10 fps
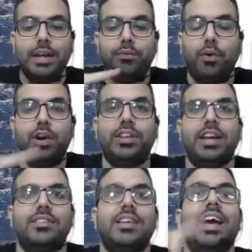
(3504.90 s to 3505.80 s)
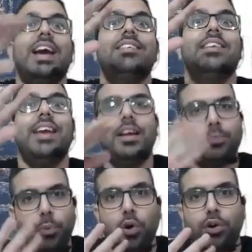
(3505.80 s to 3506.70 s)
for this as
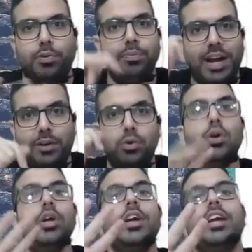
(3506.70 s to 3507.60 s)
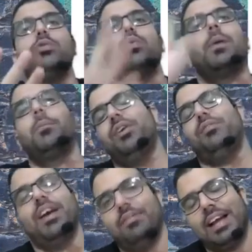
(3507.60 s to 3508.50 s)
export value is
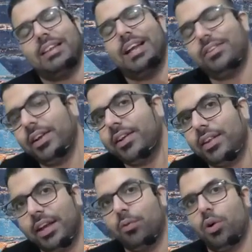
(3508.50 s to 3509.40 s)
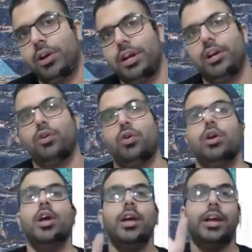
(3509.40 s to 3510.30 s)
1.5 lakh. That's it. They have gone ahead and told
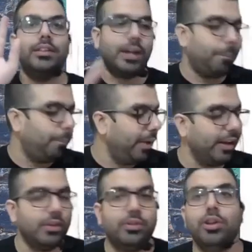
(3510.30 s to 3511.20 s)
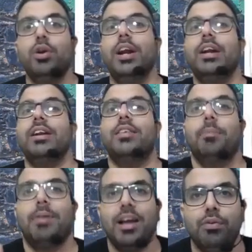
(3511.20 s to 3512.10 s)
Sub, eh, zero rated
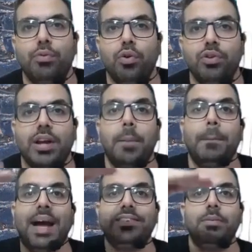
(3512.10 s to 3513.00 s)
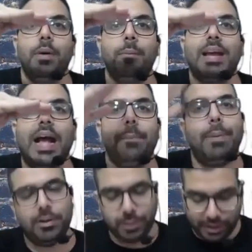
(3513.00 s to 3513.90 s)
supply of goods come maximum cap
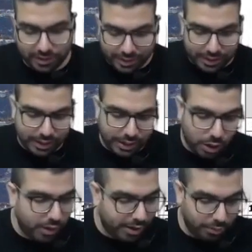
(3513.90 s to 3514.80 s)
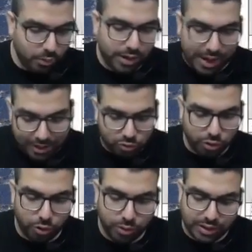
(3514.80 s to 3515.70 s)
has been decided now. Everyone, I'll show
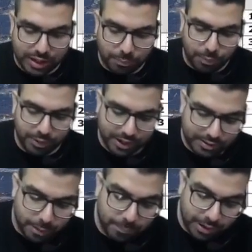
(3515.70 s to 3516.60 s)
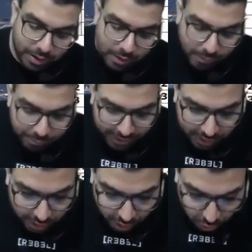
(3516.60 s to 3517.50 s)
you with the help of an example. The
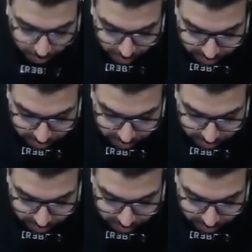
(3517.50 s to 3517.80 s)
turnover of